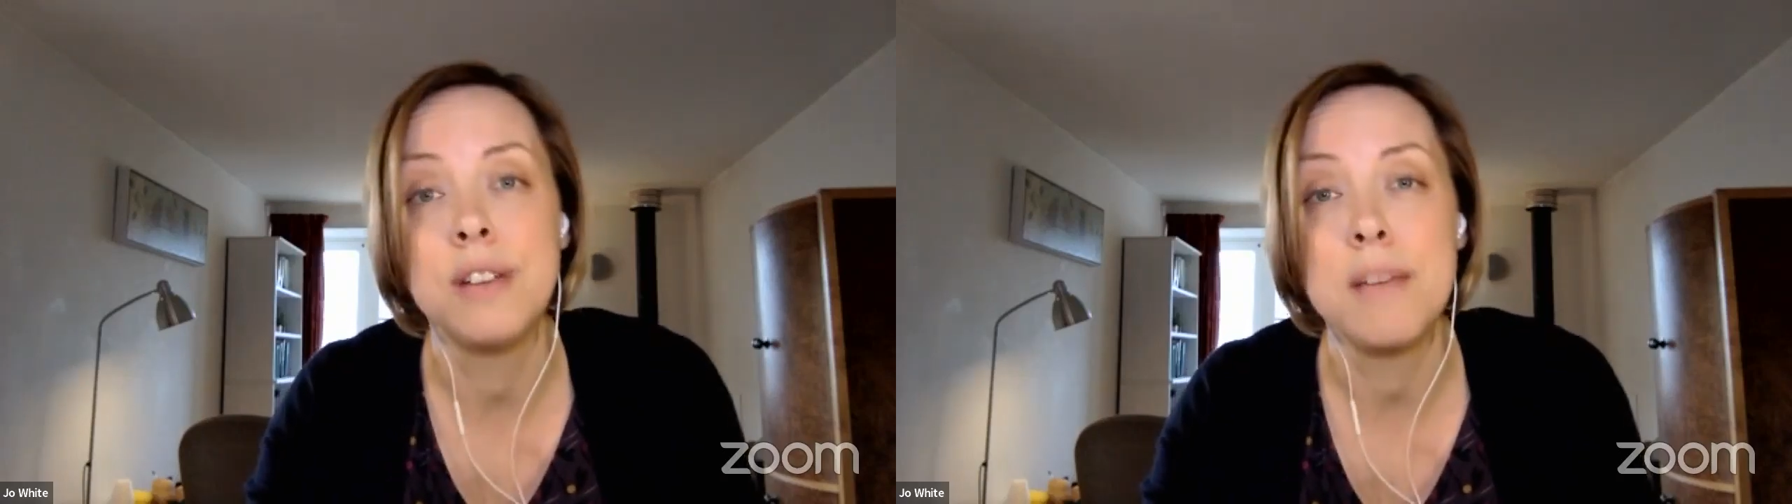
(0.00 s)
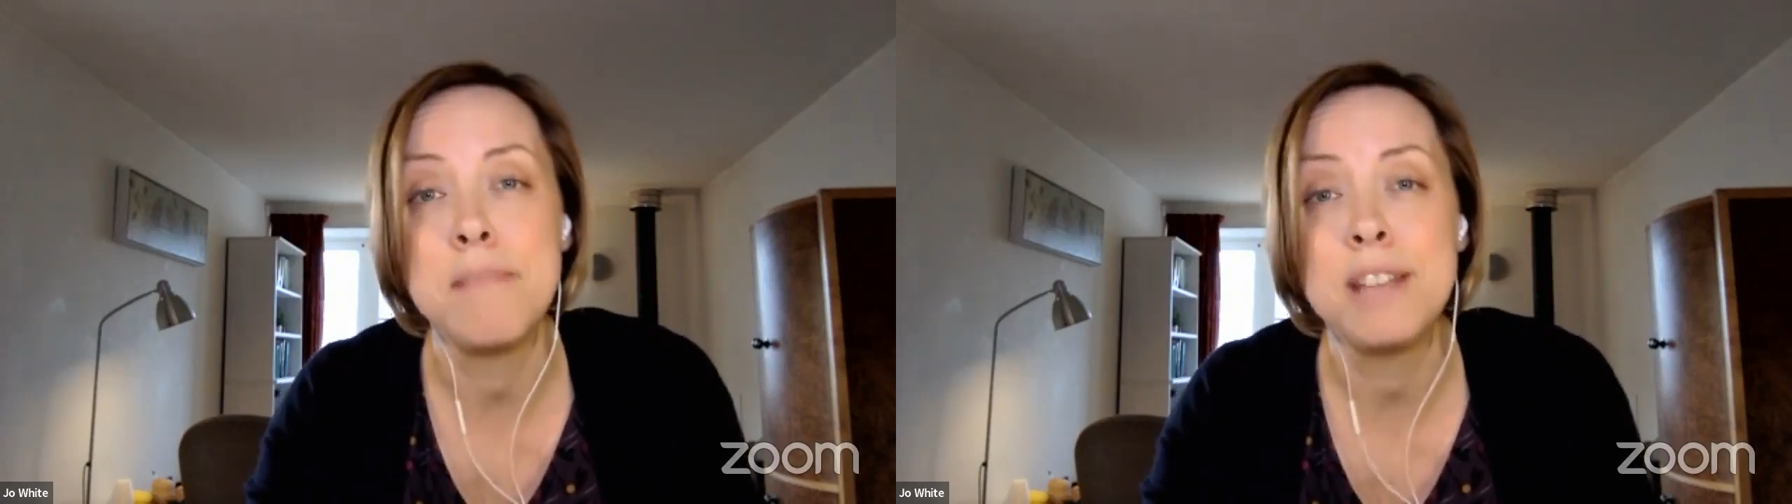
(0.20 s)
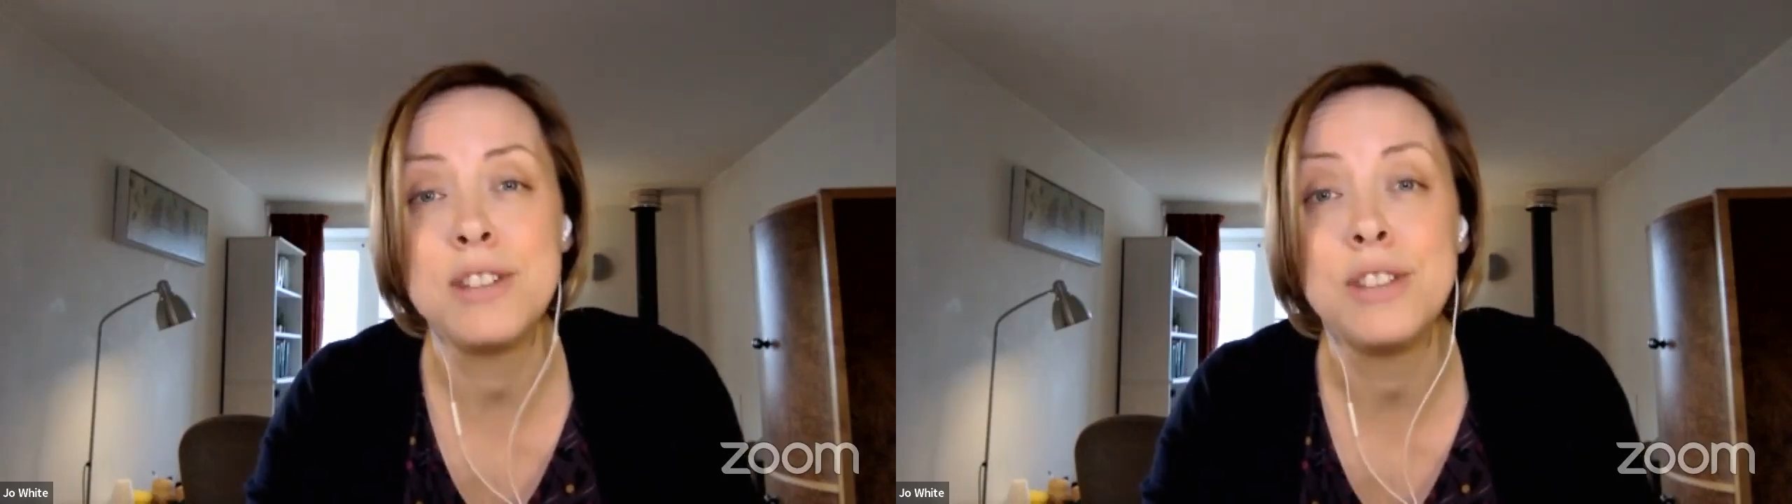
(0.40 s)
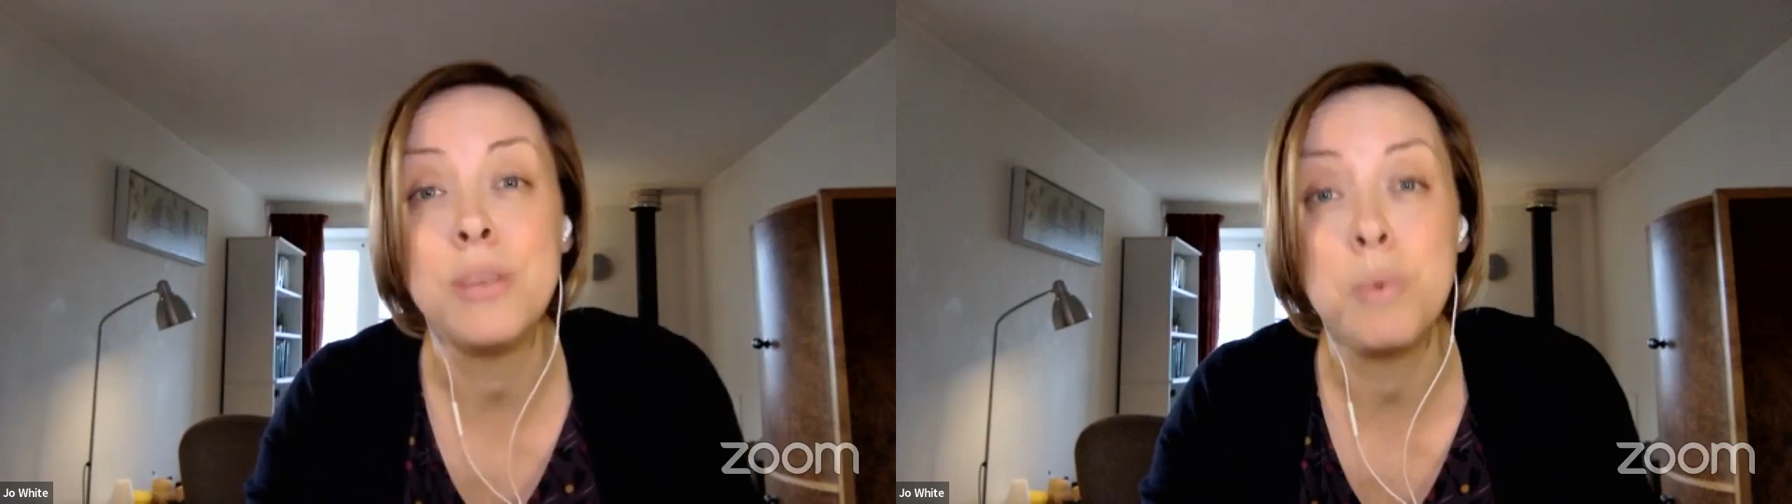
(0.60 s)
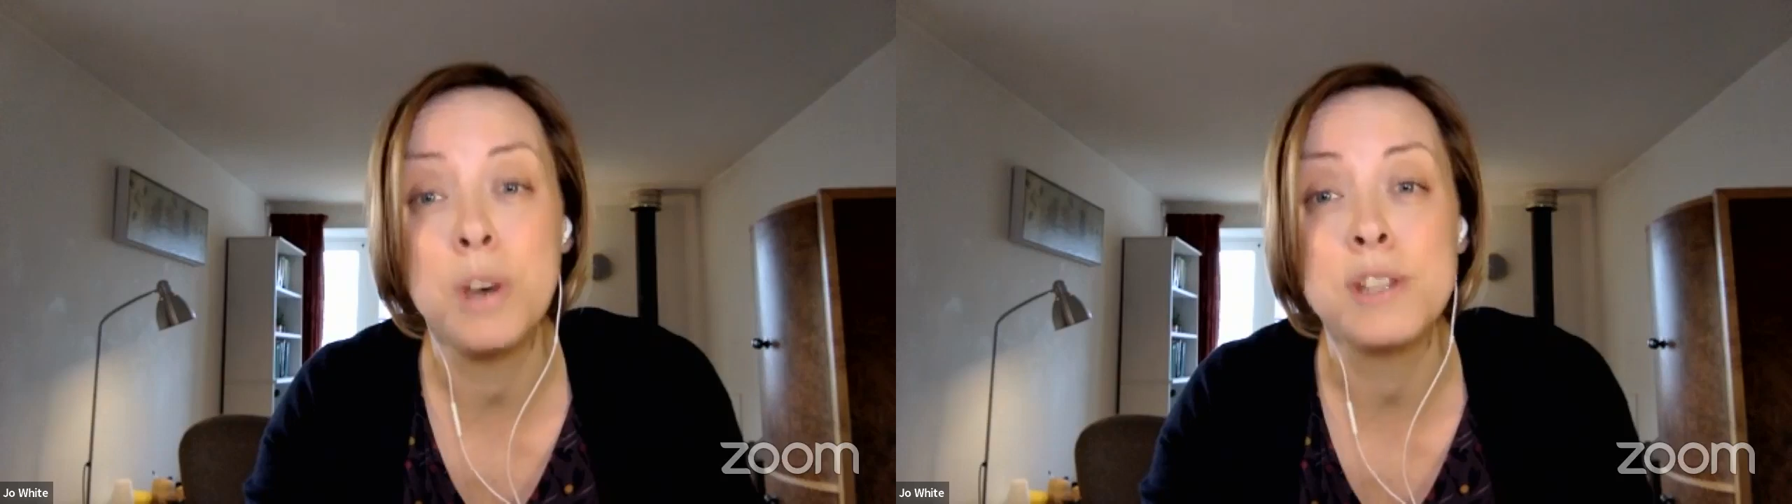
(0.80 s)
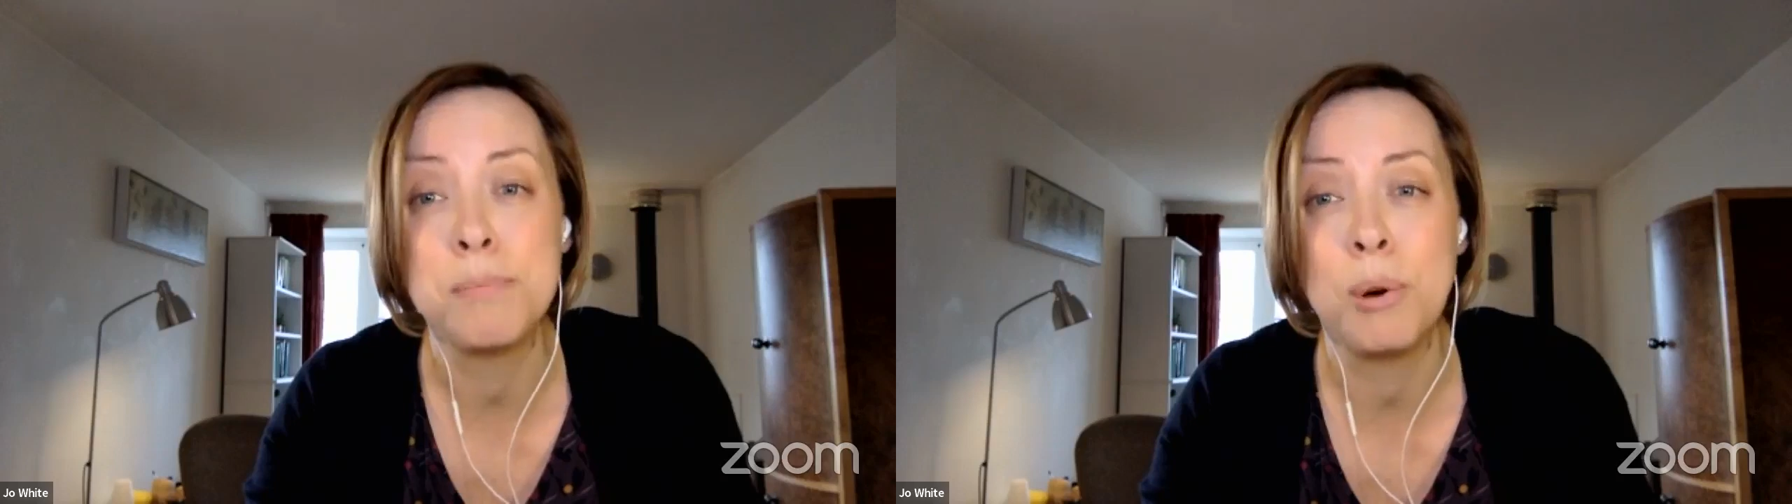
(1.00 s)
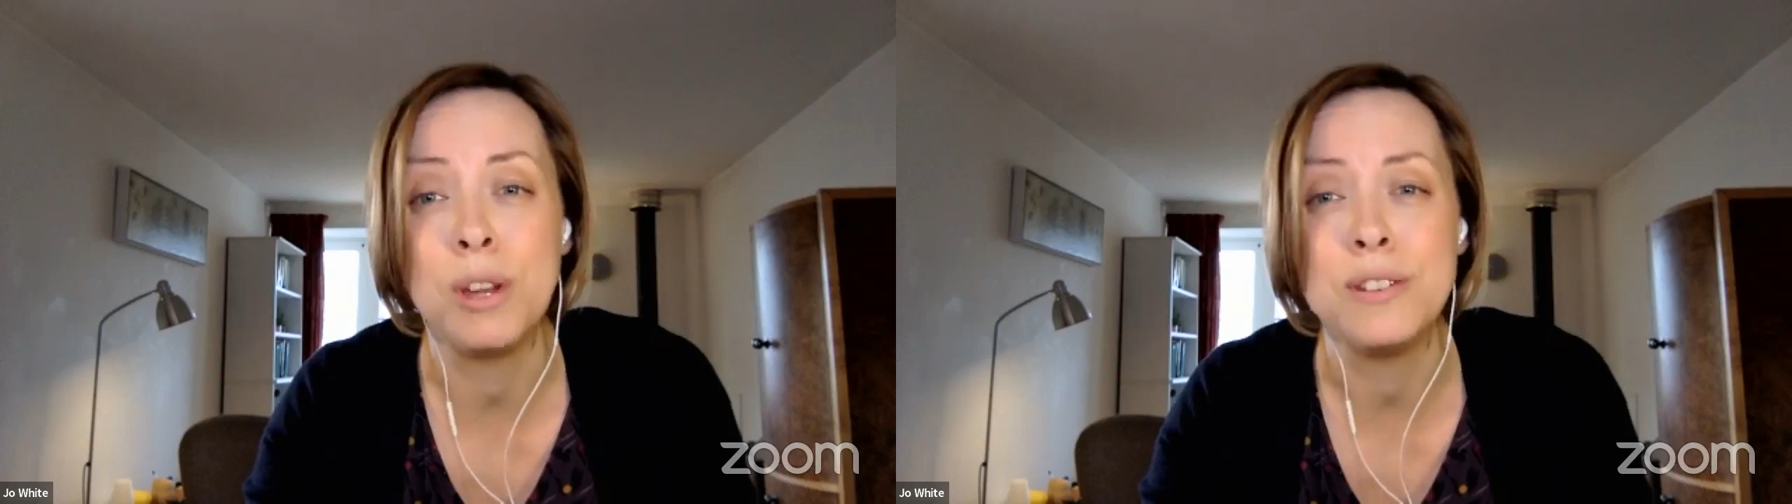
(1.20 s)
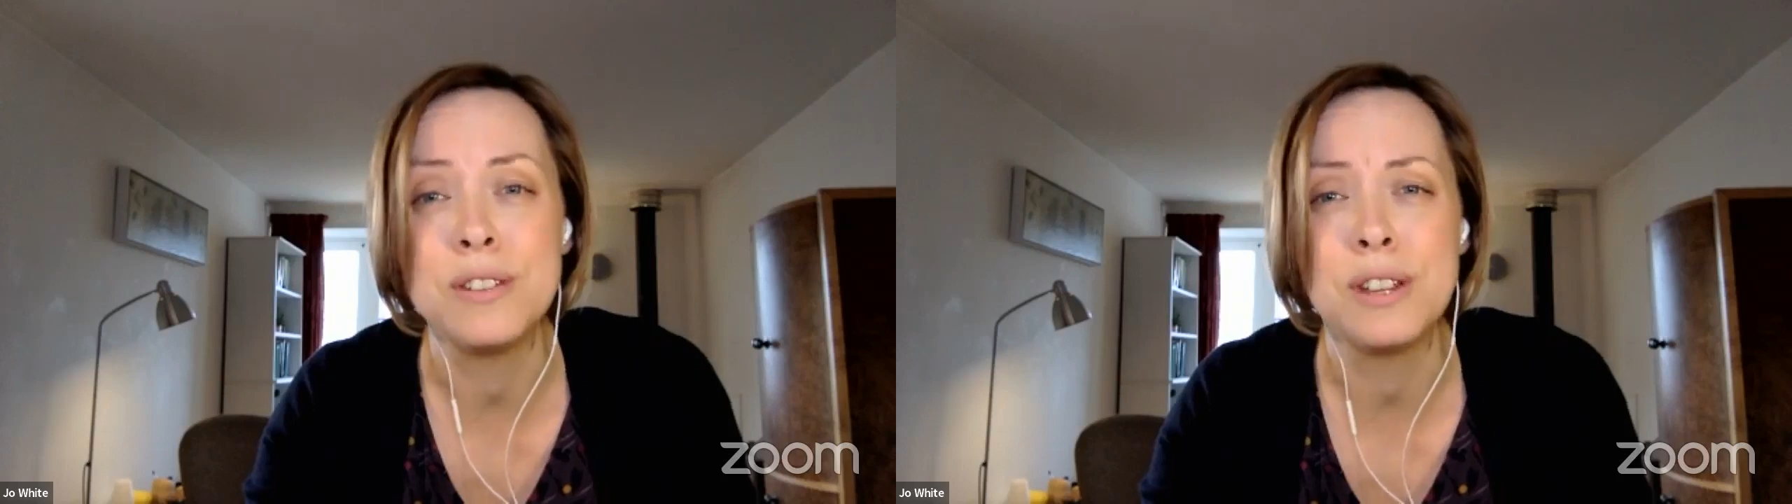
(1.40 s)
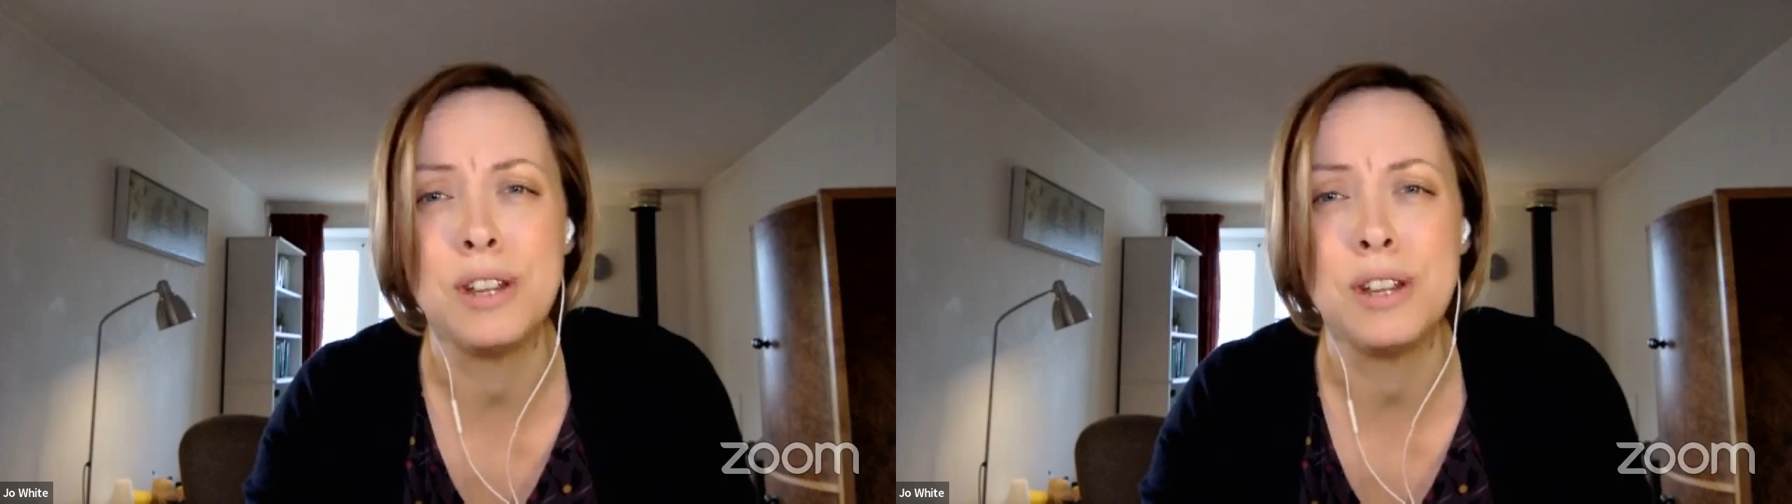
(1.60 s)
imagine the worst point.